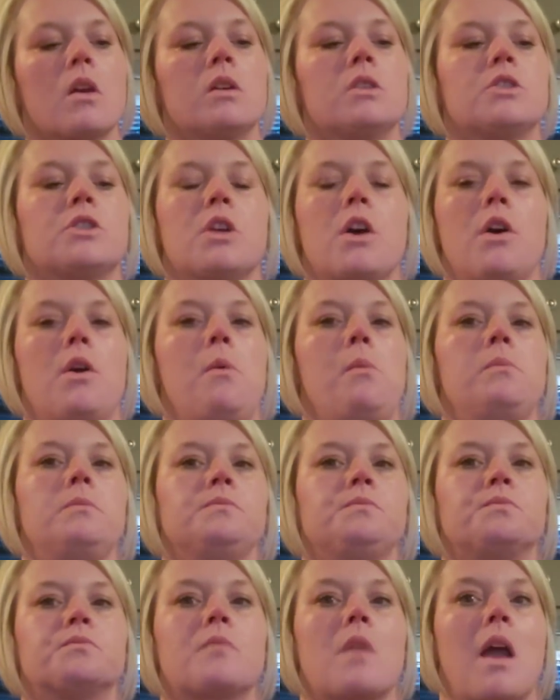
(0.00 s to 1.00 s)
So
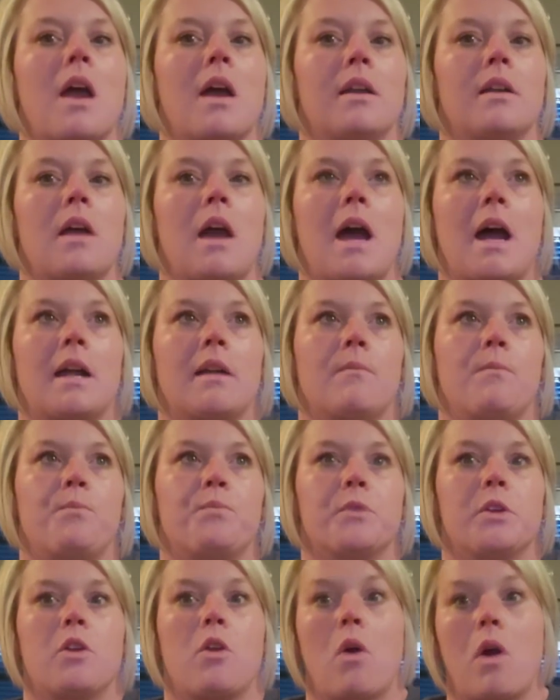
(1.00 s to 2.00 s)
I
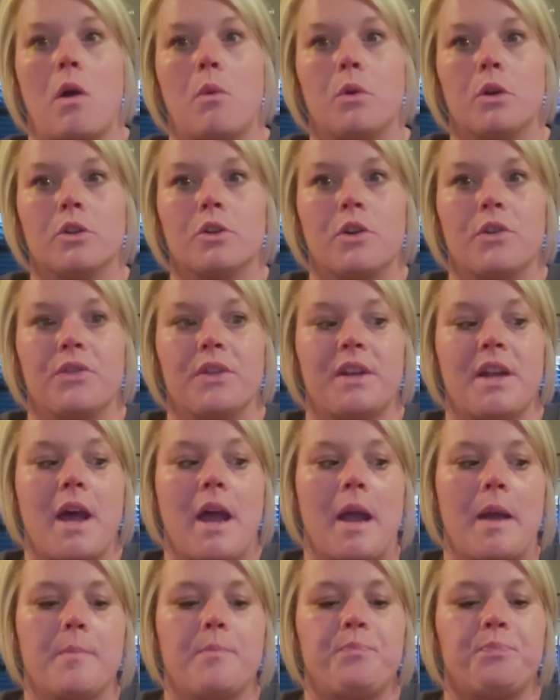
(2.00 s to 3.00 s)
worked during the
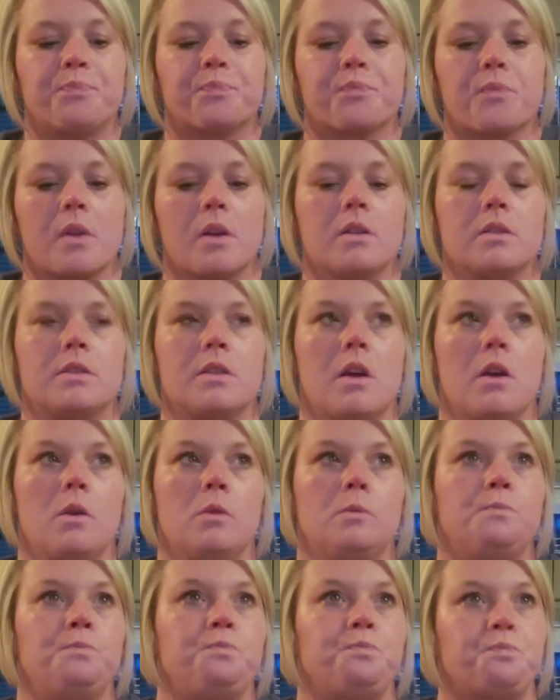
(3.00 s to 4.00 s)
day.
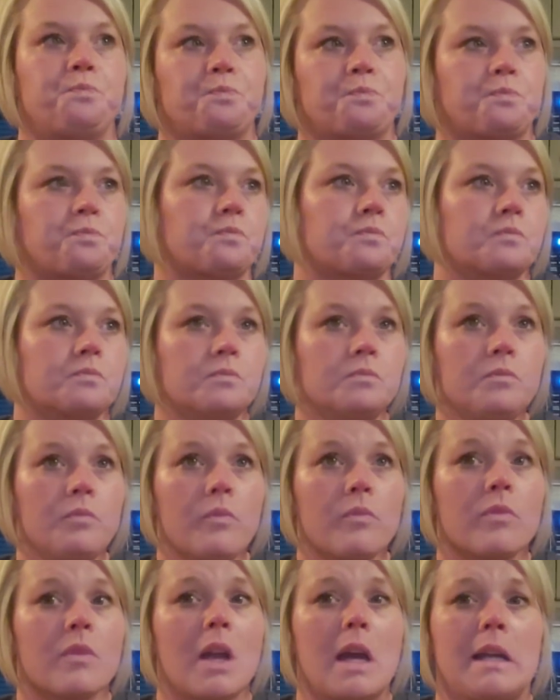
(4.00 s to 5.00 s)
So
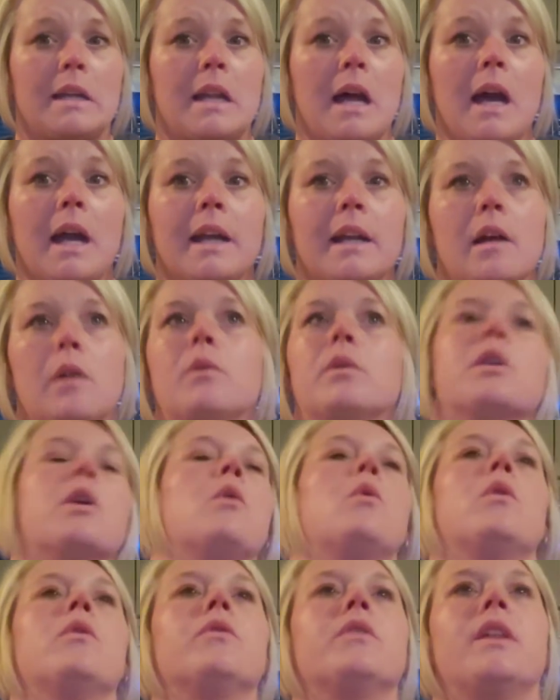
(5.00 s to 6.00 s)
at night I would
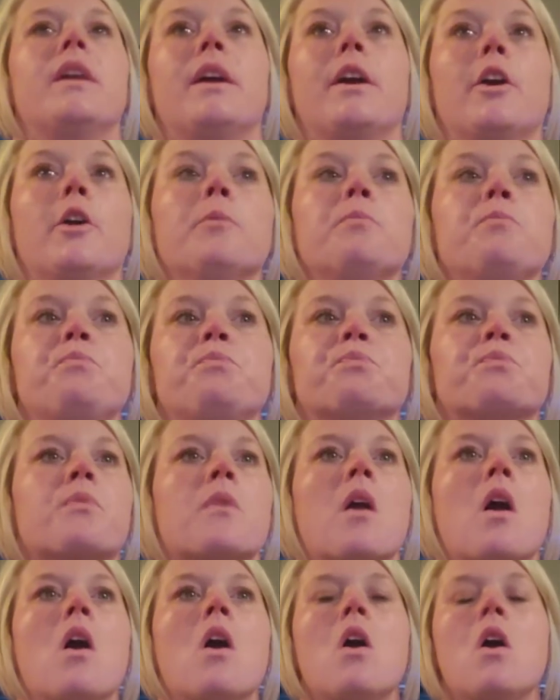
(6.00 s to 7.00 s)
go over there
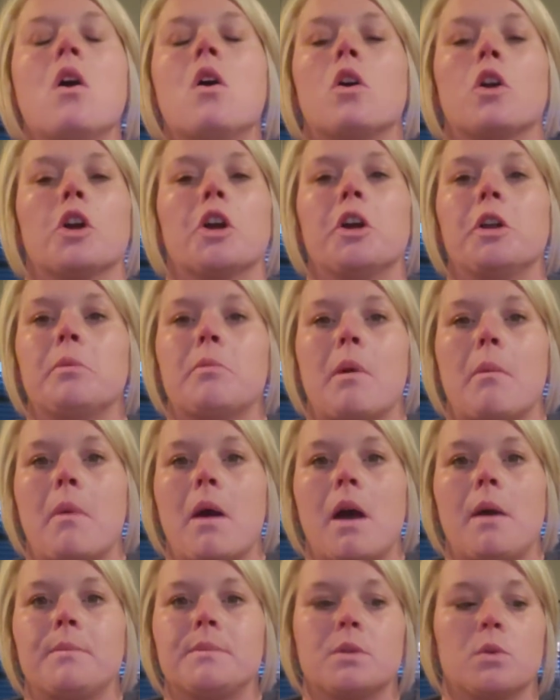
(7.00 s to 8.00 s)
or go to my
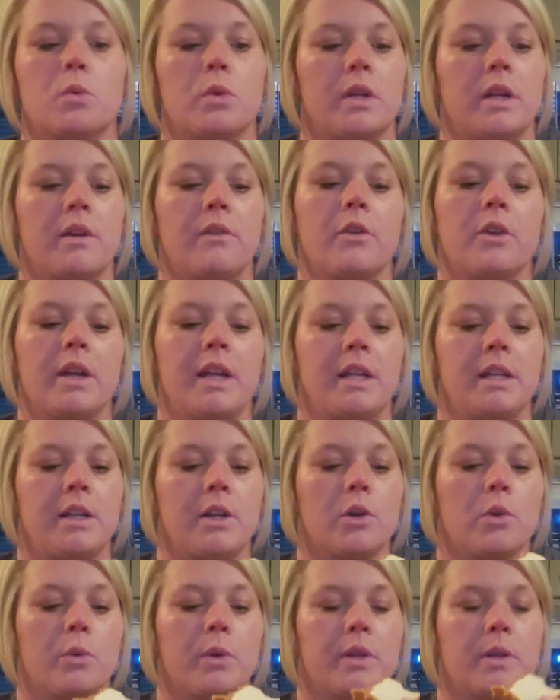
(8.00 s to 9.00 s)
mom's or whatever and eat
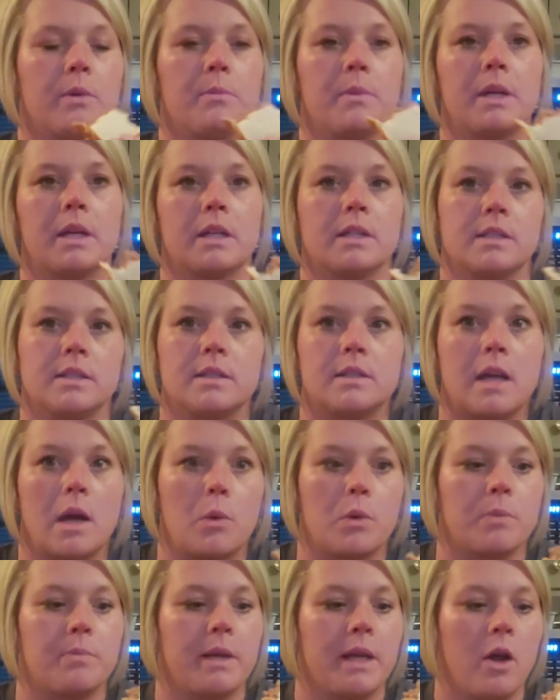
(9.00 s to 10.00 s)
dinner with him, because I
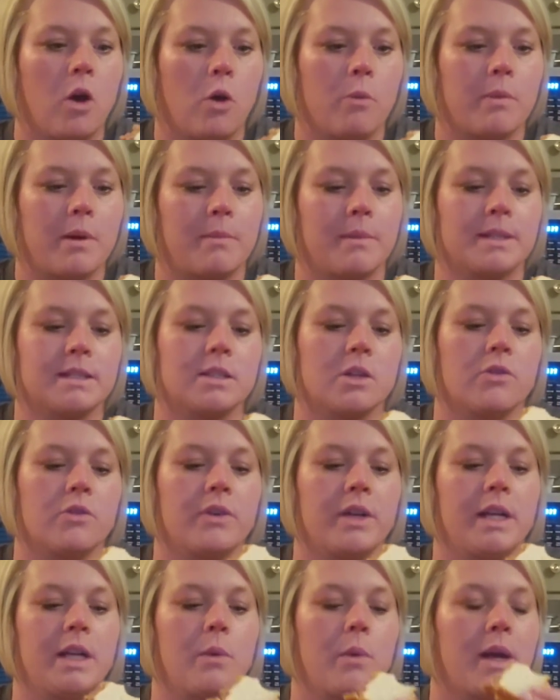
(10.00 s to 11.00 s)
would be home by
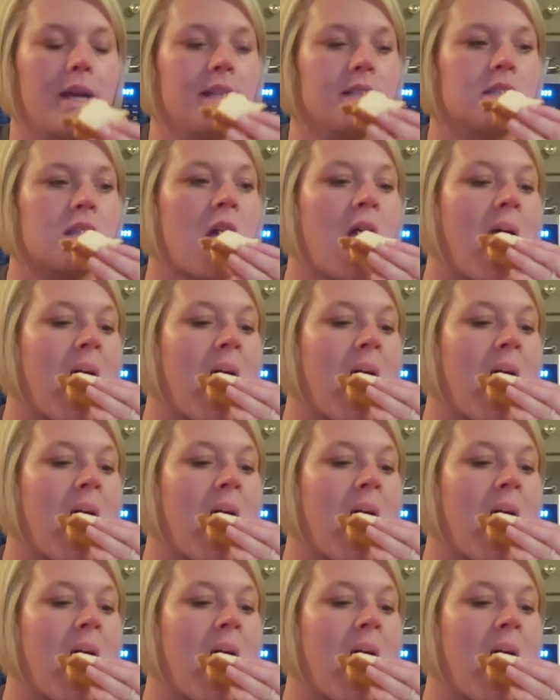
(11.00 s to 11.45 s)
myself anyways.